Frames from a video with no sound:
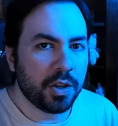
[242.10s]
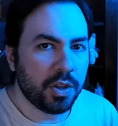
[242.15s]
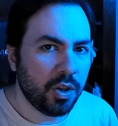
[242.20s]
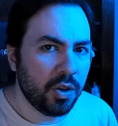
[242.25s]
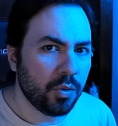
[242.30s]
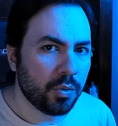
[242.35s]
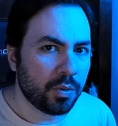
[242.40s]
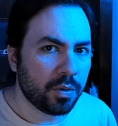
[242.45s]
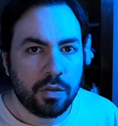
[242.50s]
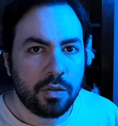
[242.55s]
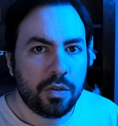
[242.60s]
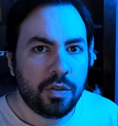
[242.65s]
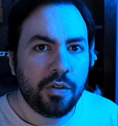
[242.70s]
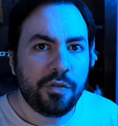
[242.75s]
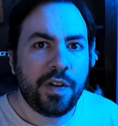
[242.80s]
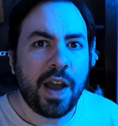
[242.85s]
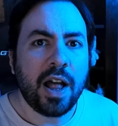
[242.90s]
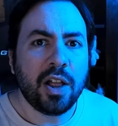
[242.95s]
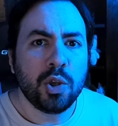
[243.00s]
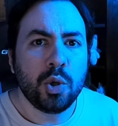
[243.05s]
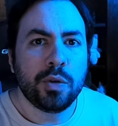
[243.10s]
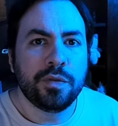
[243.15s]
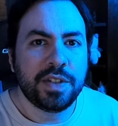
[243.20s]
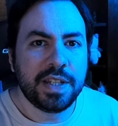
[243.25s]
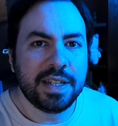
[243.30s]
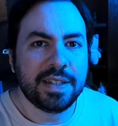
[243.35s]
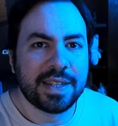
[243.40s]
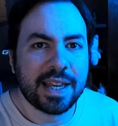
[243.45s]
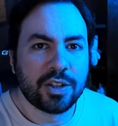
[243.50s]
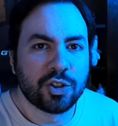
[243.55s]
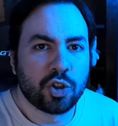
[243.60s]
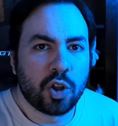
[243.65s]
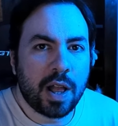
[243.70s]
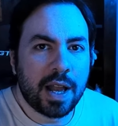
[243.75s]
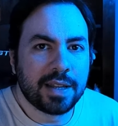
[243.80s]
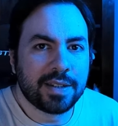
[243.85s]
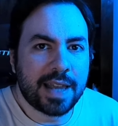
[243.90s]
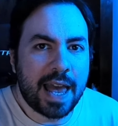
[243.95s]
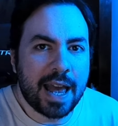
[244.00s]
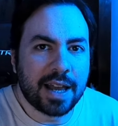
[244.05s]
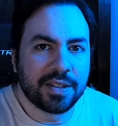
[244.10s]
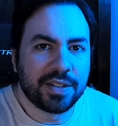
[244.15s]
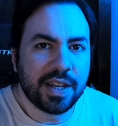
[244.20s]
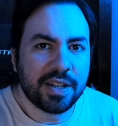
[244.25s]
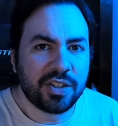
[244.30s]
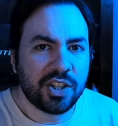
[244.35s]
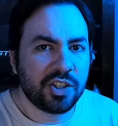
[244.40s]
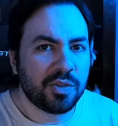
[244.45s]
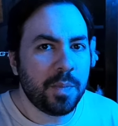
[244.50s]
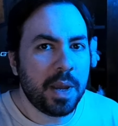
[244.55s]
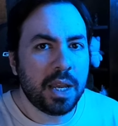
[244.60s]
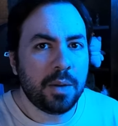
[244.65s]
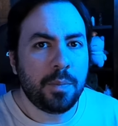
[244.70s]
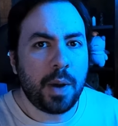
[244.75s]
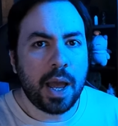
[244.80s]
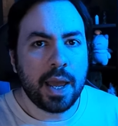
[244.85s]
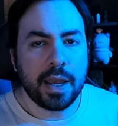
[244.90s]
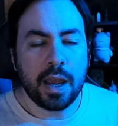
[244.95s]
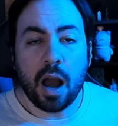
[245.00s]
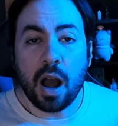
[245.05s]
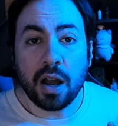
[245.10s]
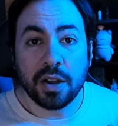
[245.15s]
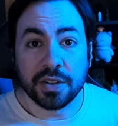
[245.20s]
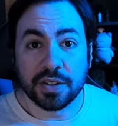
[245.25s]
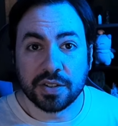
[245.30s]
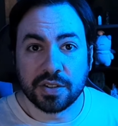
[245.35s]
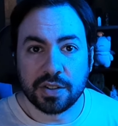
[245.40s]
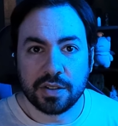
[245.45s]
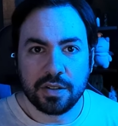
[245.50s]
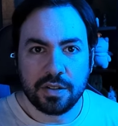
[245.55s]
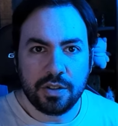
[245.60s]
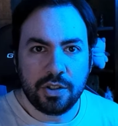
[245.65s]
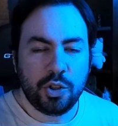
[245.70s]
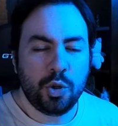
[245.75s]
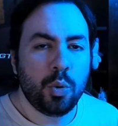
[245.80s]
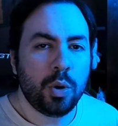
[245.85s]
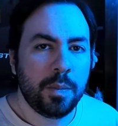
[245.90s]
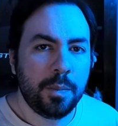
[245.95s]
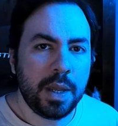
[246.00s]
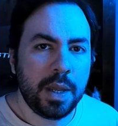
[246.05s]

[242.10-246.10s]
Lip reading: you. The value of decentralized assets is made by us, you and